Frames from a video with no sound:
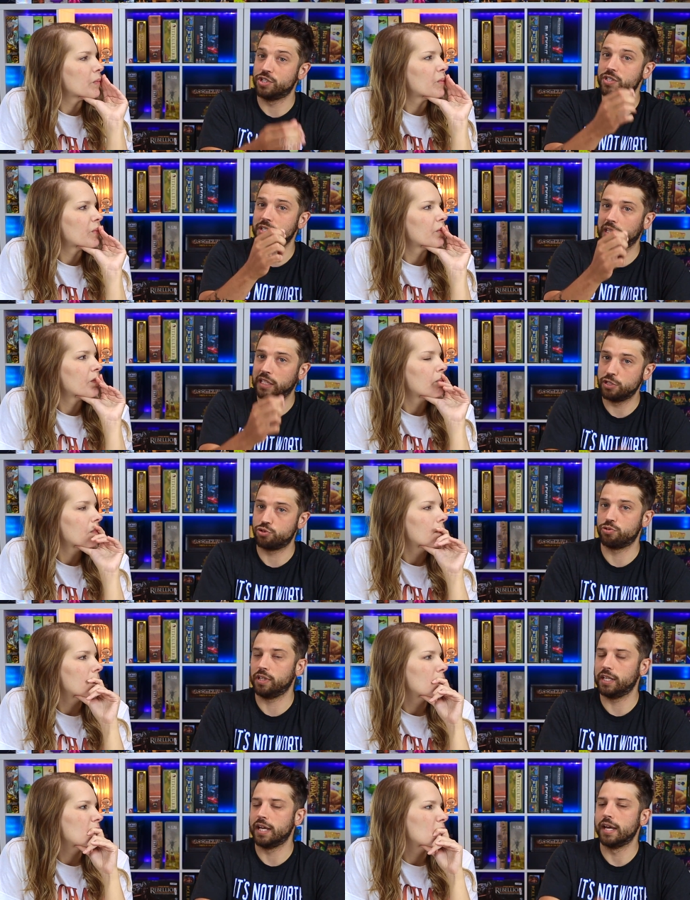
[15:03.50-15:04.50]
Speaker 1: which is
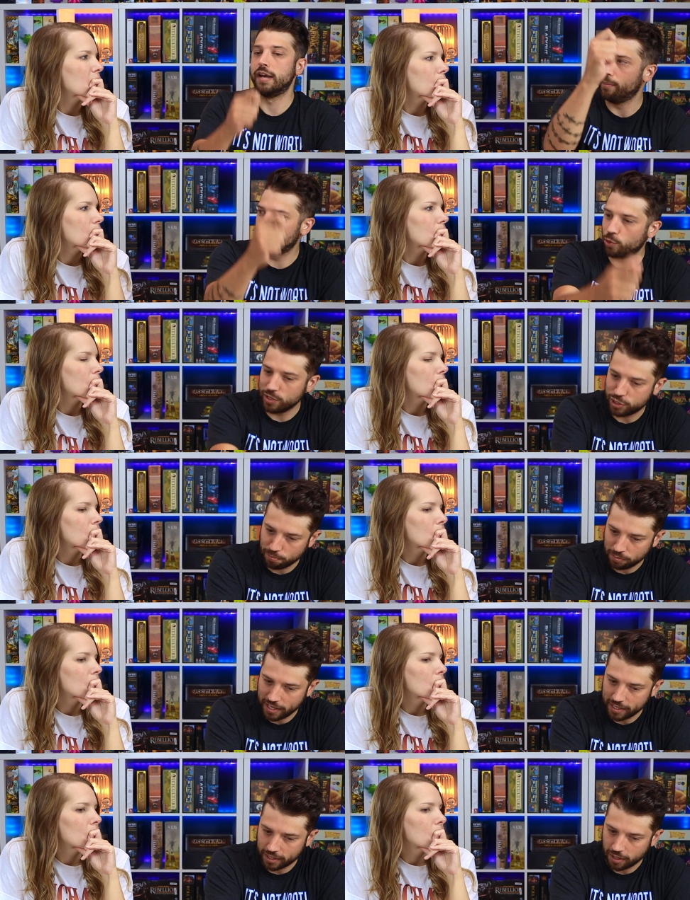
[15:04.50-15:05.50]
literally, I'm going to
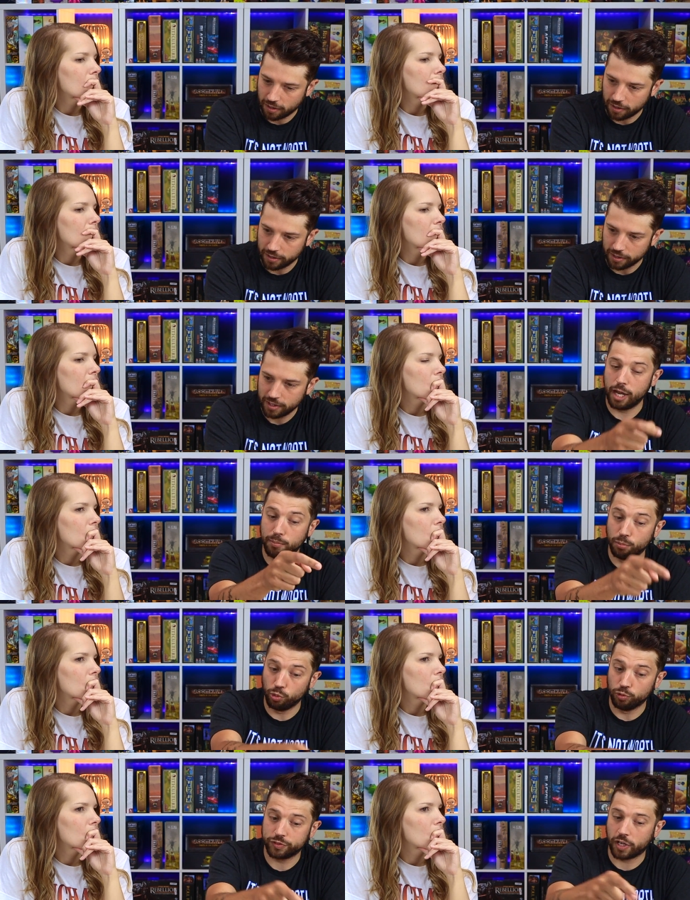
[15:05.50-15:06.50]
play a card and
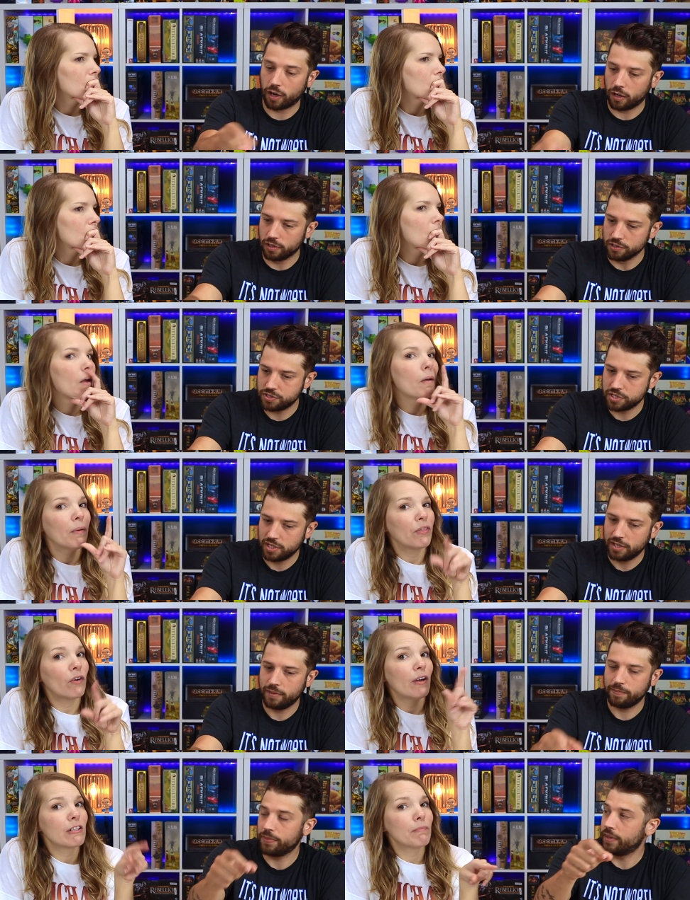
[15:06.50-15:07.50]
move cars. But
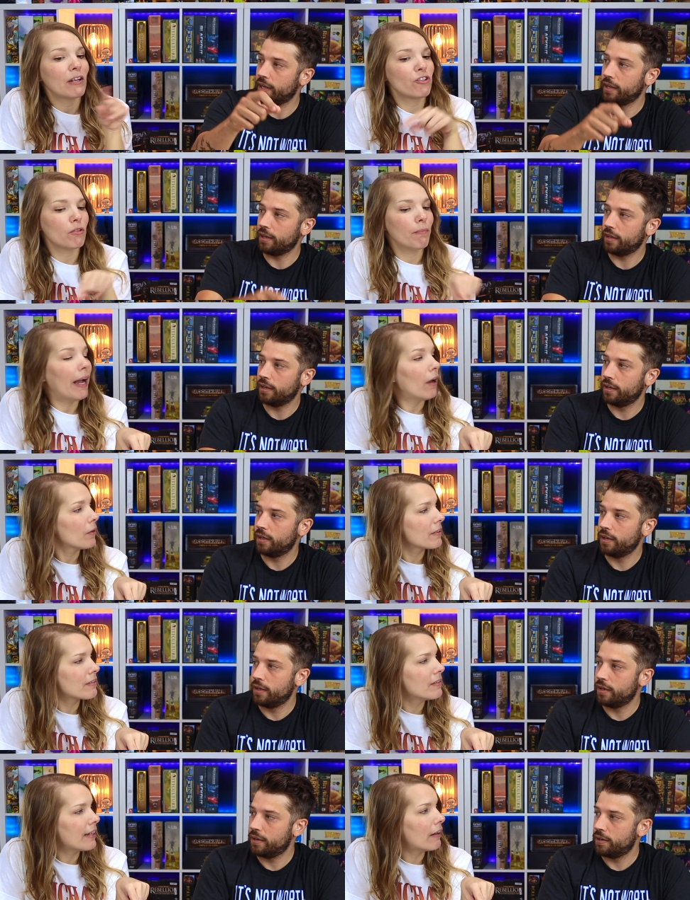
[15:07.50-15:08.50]
there are special
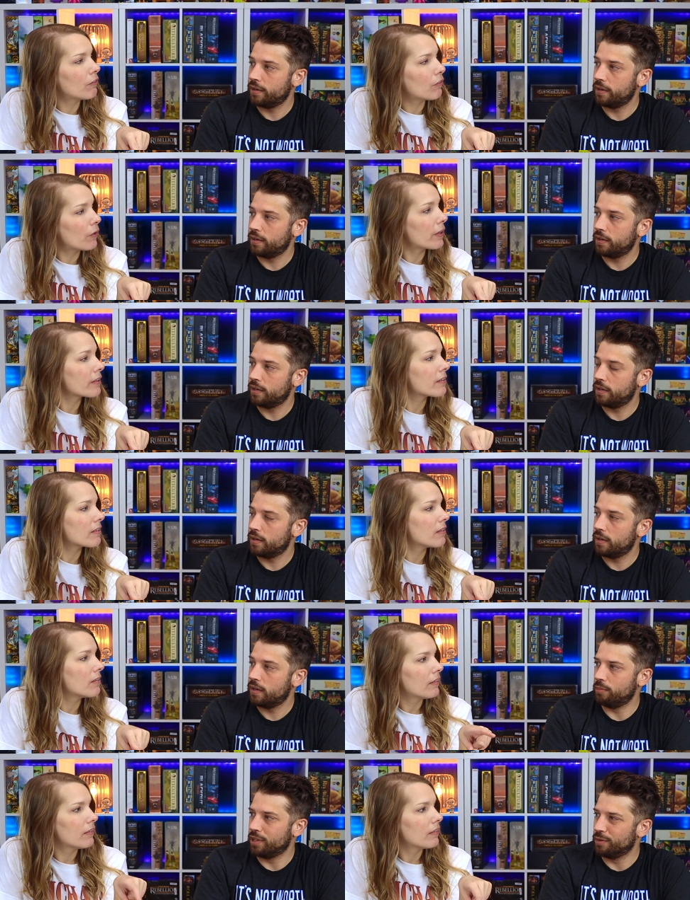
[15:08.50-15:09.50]
powers in Downforce.
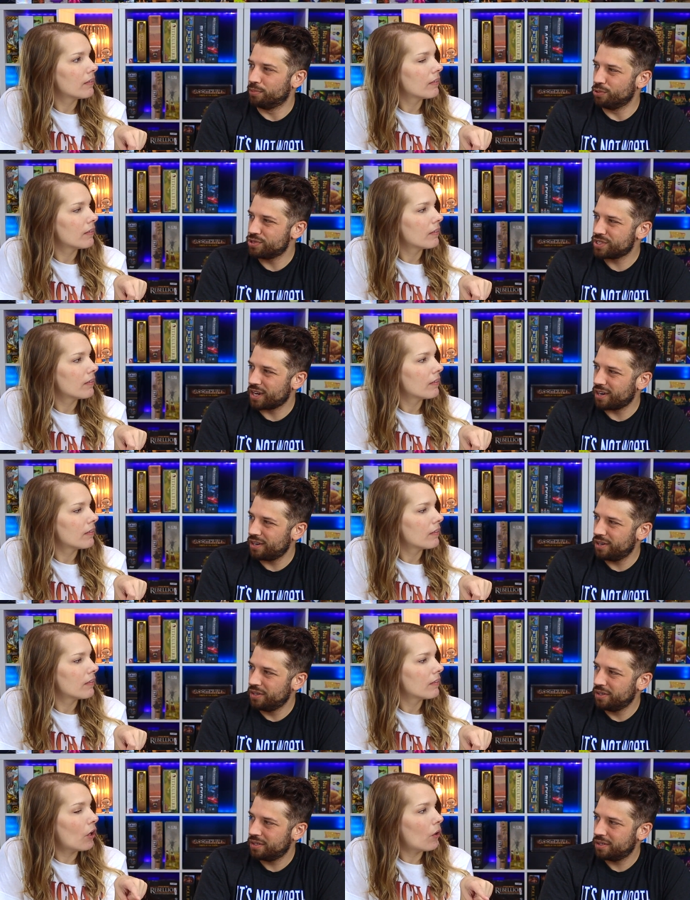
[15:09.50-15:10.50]
Speaker 2: You mean the boost card?
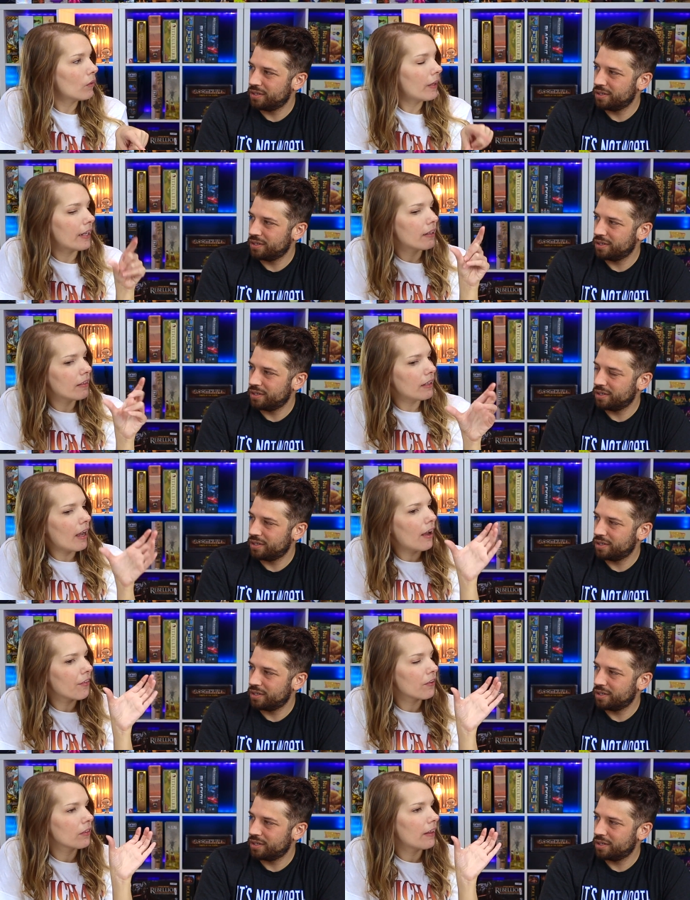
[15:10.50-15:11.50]
Speaker 1: No, like the
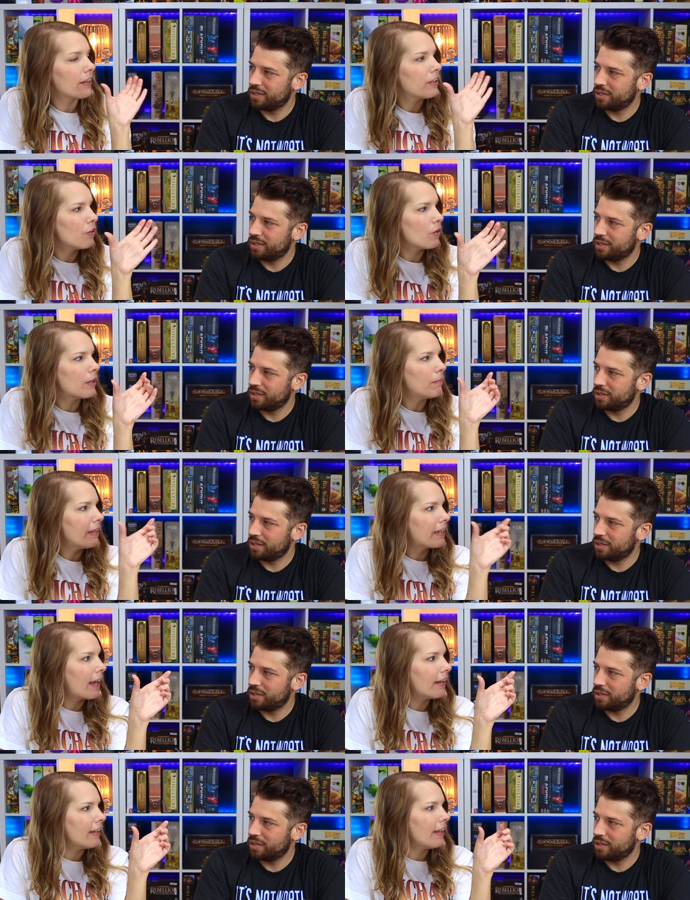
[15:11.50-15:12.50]
other, like you can be
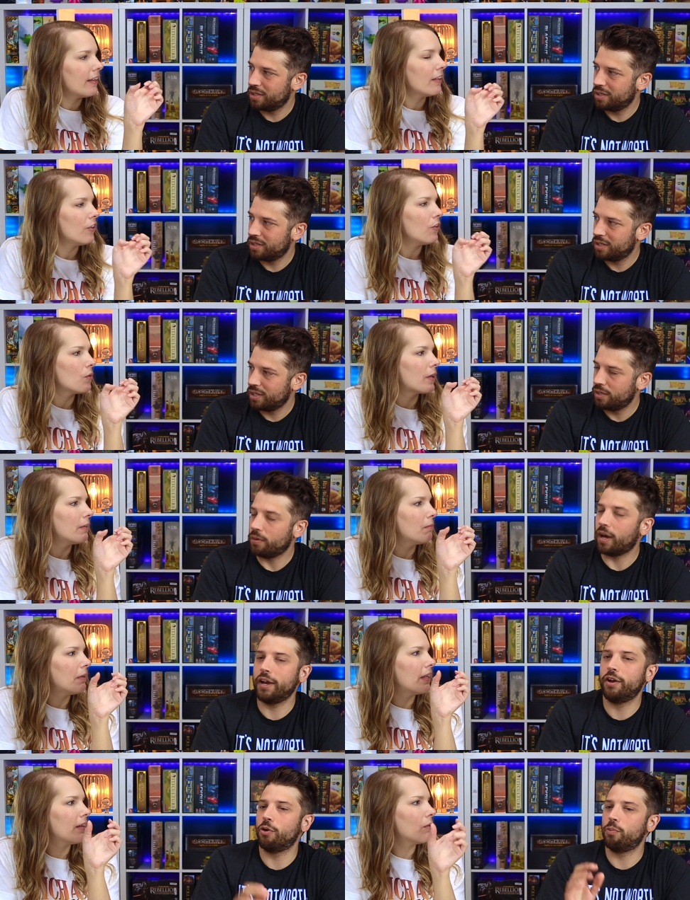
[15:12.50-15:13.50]
cunning, you can
Speaker 2: be
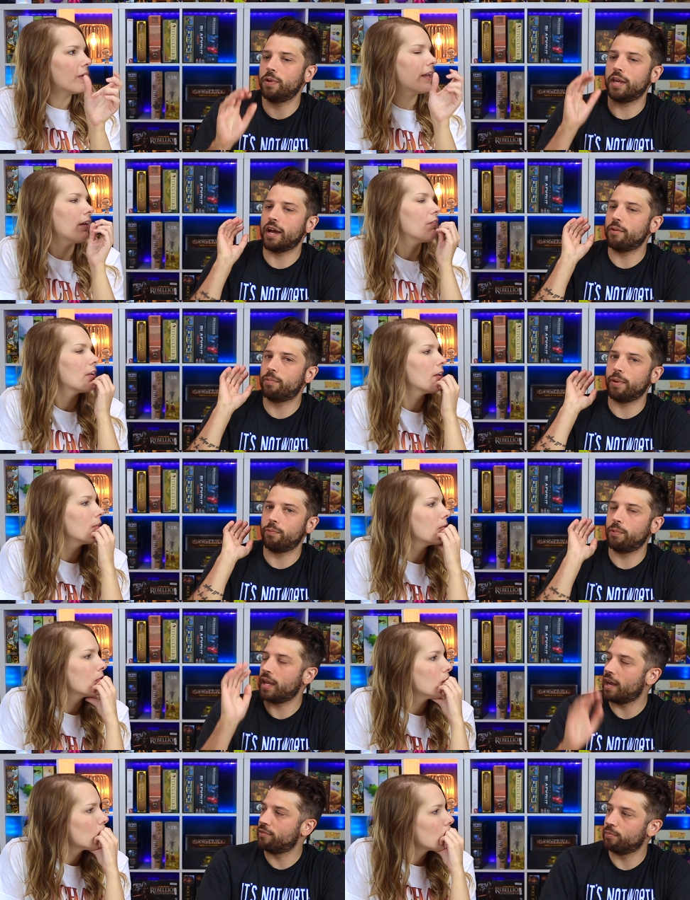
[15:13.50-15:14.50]
I know, we have, but
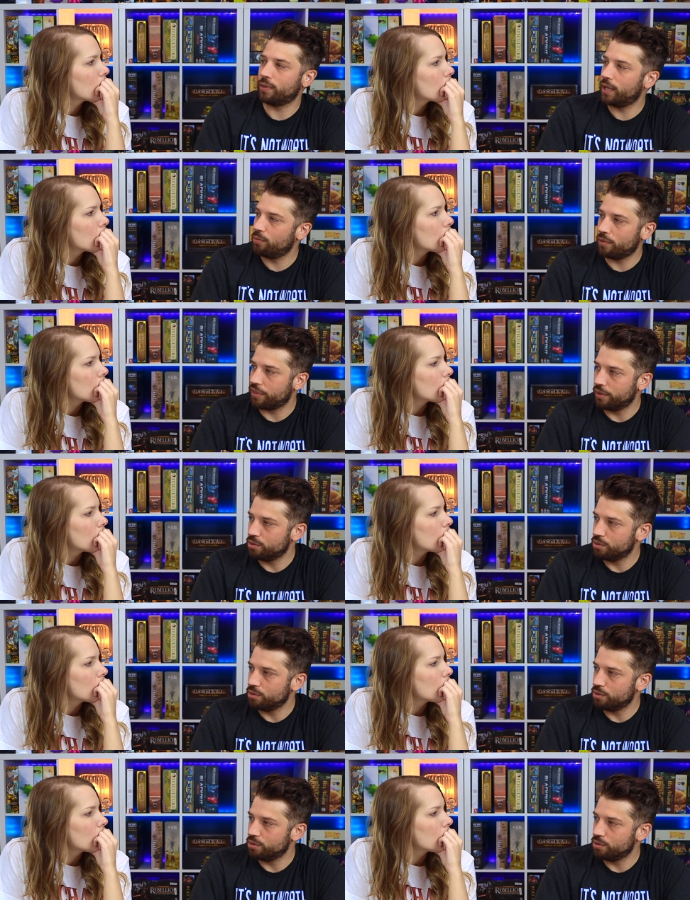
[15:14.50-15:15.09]
we haven't played with